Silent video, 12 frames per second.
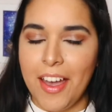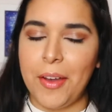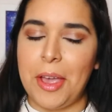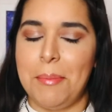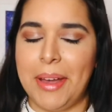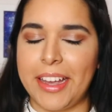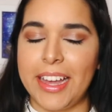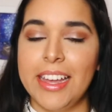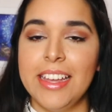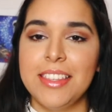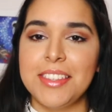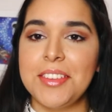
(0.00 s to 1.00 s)
Okay, I'm back.
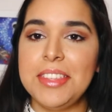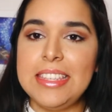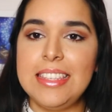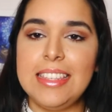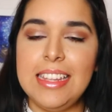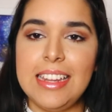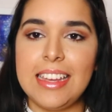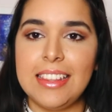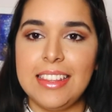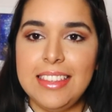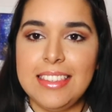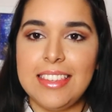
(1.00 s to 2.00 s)
So this is the
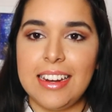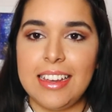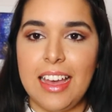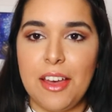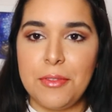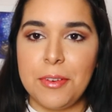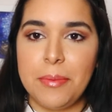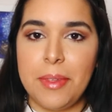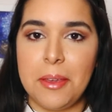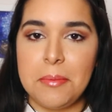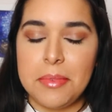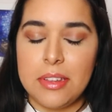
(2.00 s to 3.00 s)
necklace that I got from
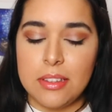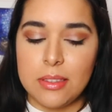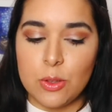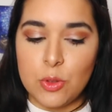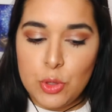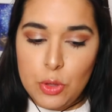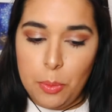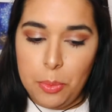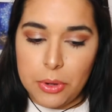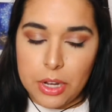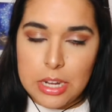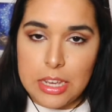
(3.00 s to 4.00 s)
them. It is so
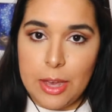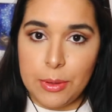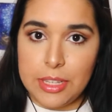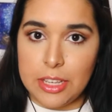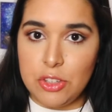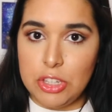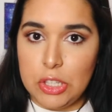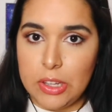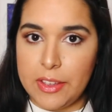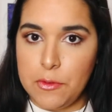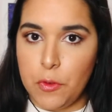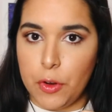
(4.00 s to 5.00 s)
pretty. I was actually
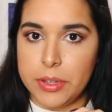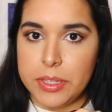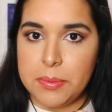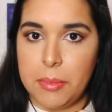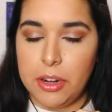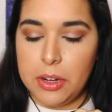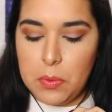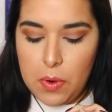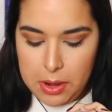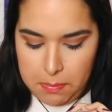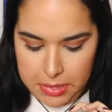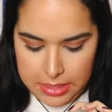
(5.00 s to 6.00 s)
looking for a smaller
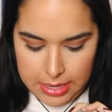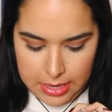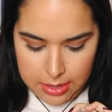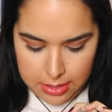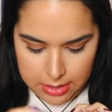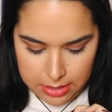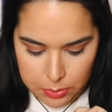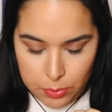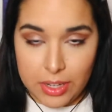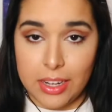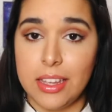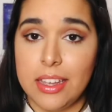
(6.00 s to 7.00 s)
one, but then this
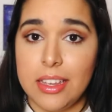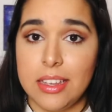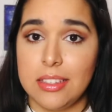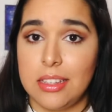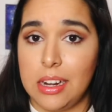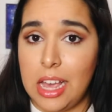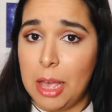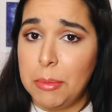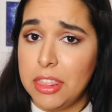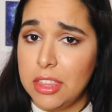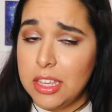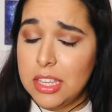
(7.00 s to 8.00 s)
one is an
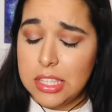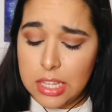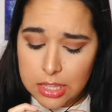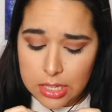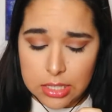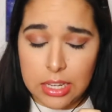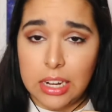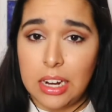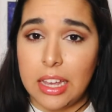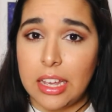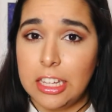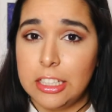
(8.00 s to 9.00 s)
amethyst and this is kind of
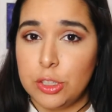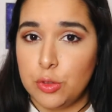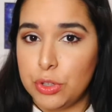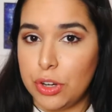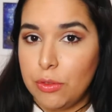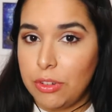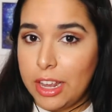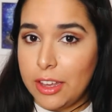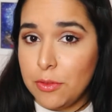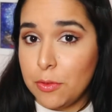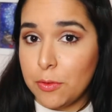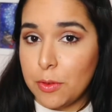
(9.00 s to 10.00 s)
like the tree of
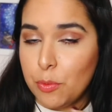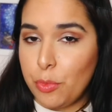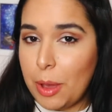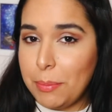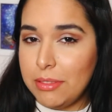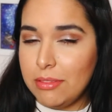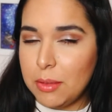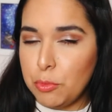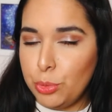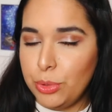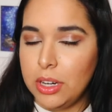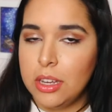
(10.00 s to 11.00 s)
life wrapping the
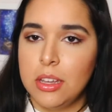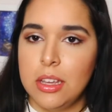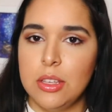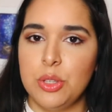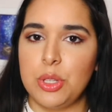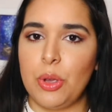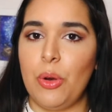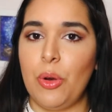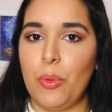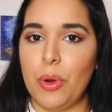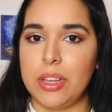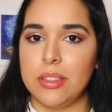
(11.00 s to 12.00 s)
moon.
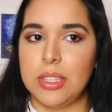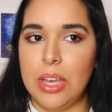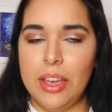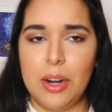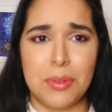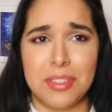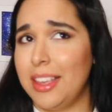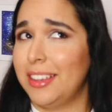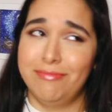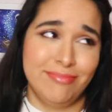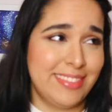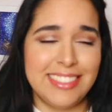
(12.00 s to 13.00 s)
So when I saw it, I was like,
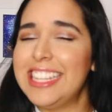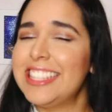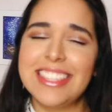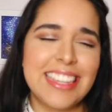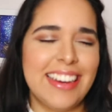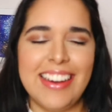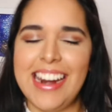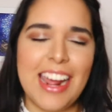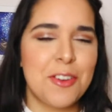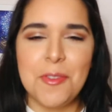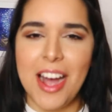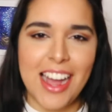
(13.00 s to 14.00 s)
that's good,
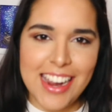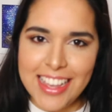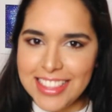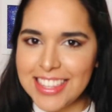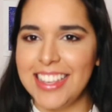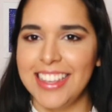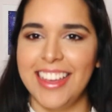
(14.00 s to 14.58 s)
I want it.